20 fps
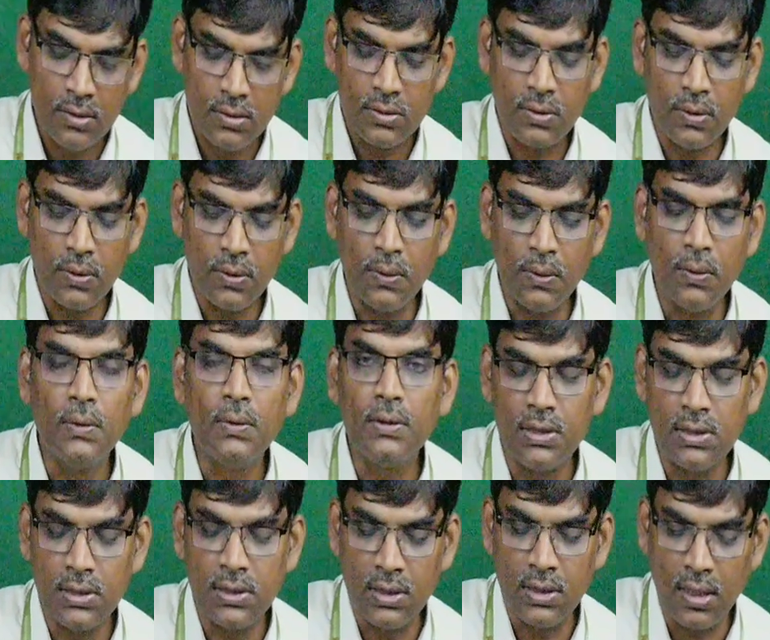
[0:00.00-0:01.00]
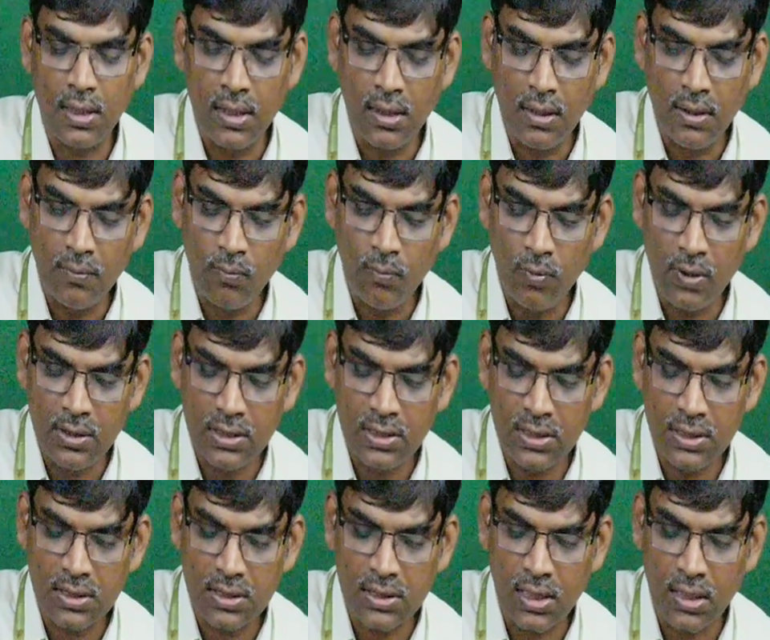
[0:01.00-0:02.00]
So this is the, once
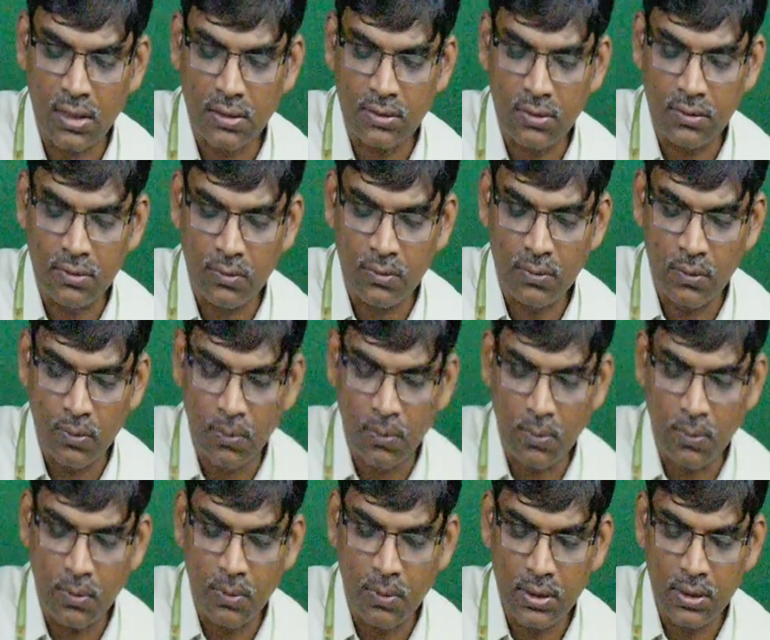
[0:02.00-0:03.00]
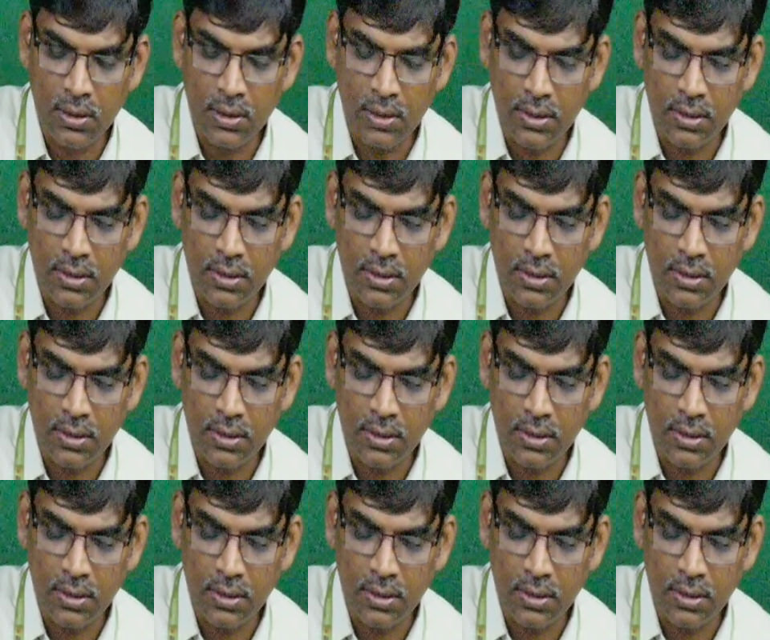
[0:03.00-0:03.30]
it is connected to the load,